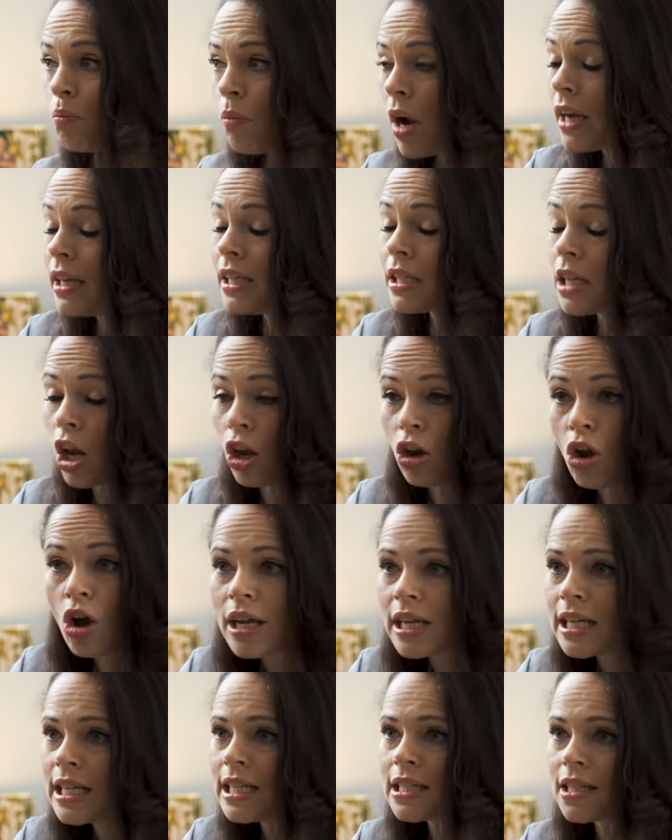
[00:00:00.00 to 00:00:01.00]
and it's a lot
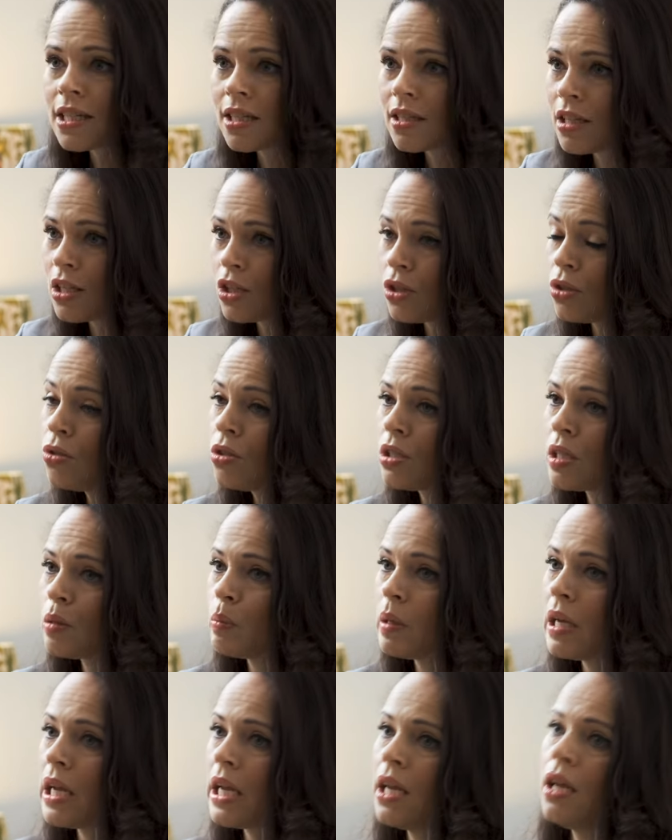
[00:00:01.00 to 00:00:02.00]
easier than it used to
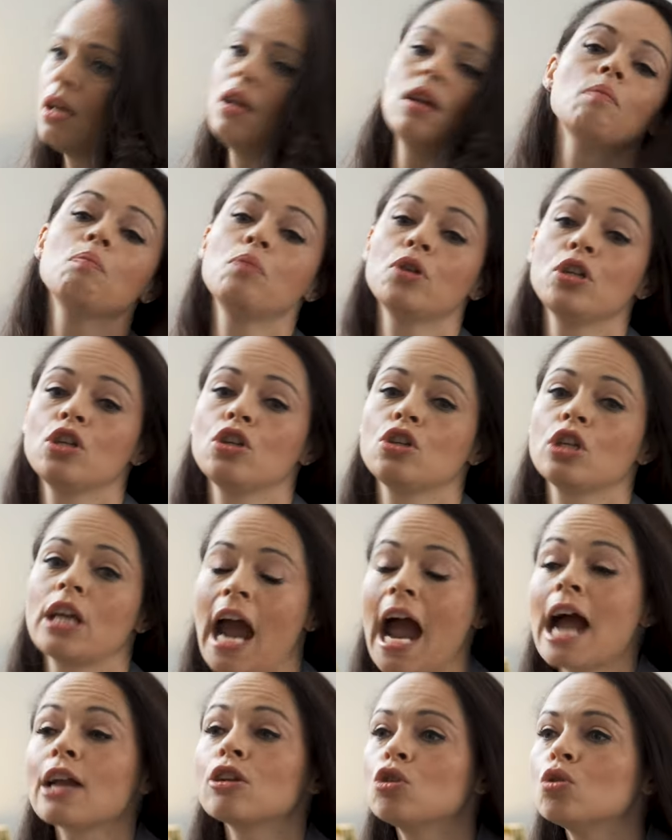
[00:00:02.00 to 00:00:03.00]
be. Mm. But
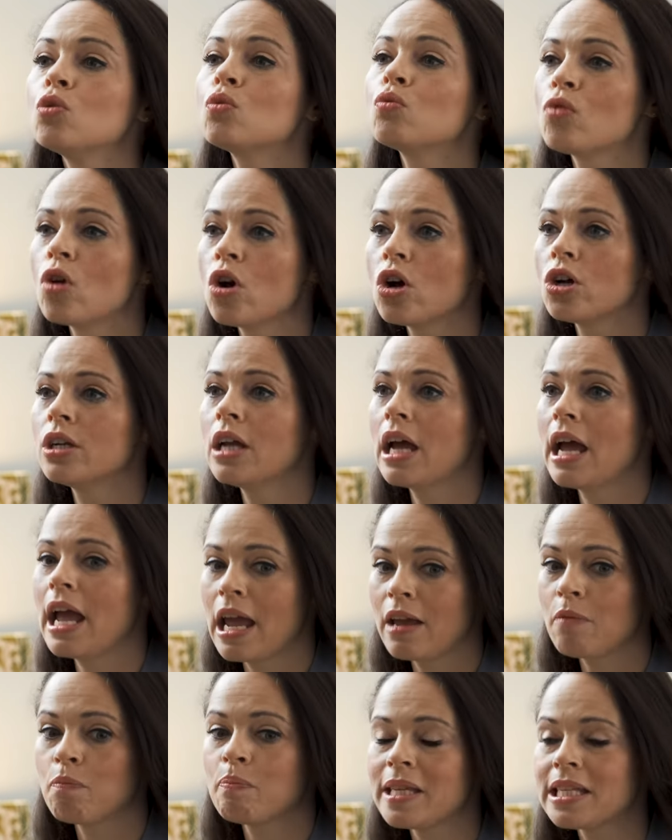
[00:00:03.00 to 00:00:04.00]
can you run
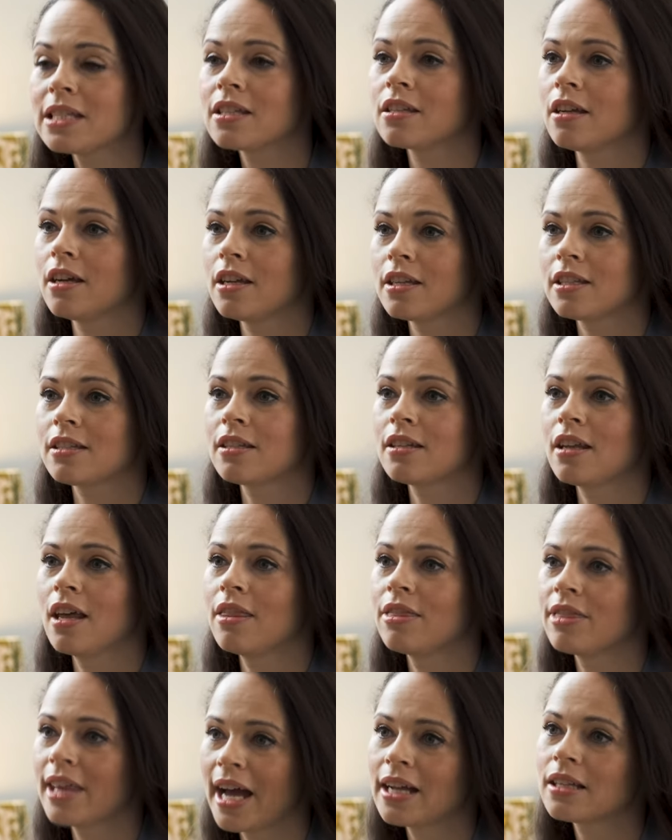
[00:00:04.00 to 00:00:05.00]
a business?
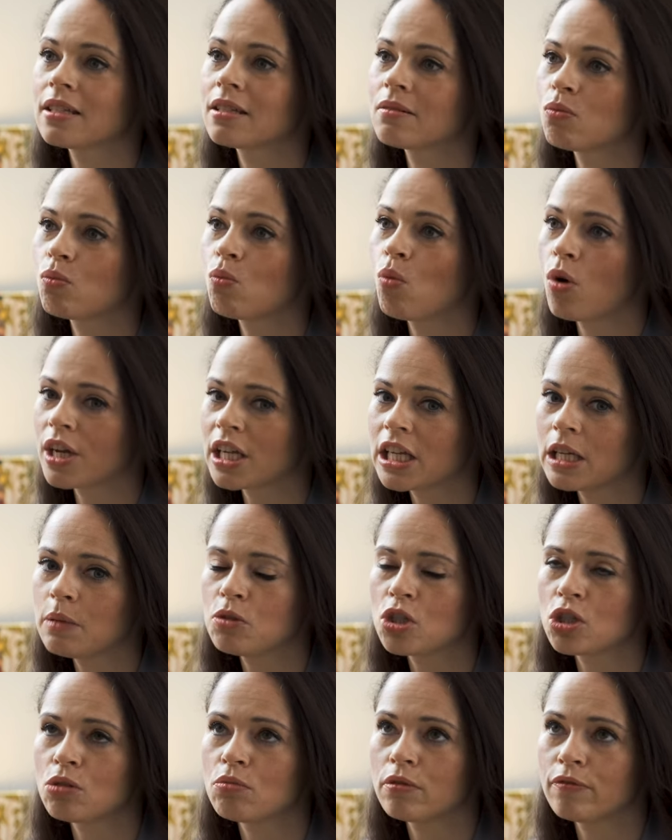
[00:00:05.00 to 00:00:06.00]
And that's what
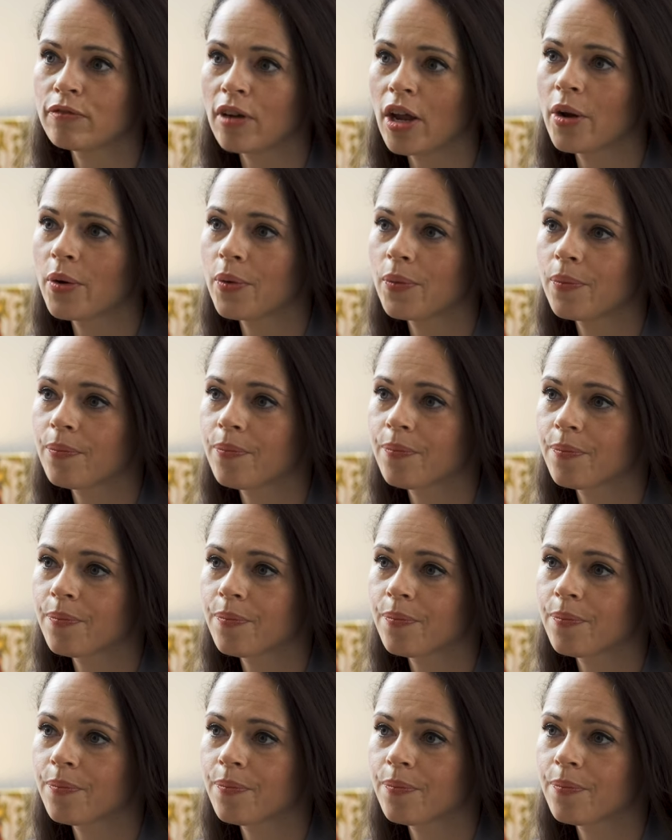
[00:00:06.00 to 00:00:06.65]
keeps you afloat.